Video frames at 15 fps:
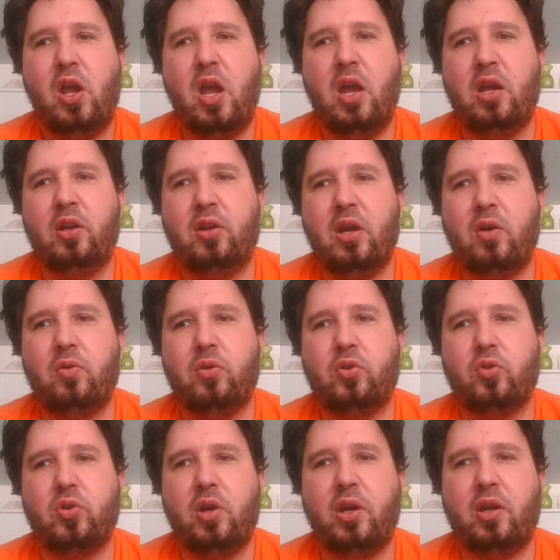and Downward
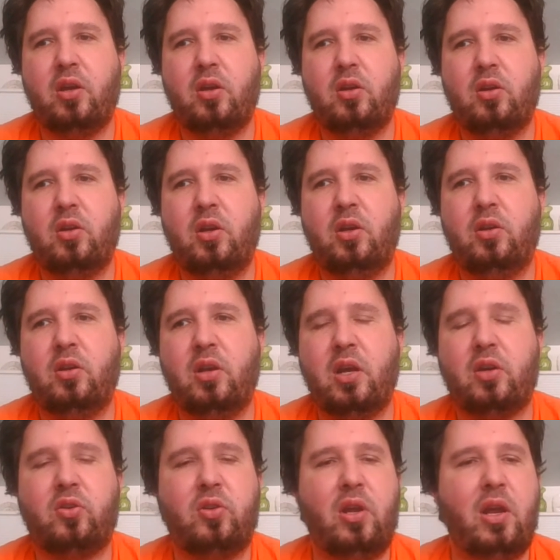Strike in the
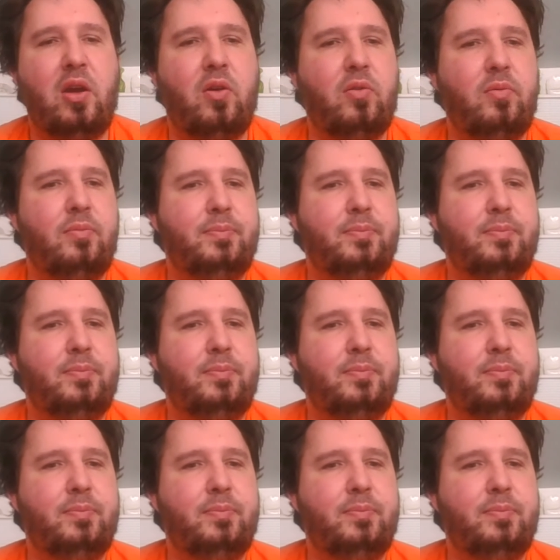next town.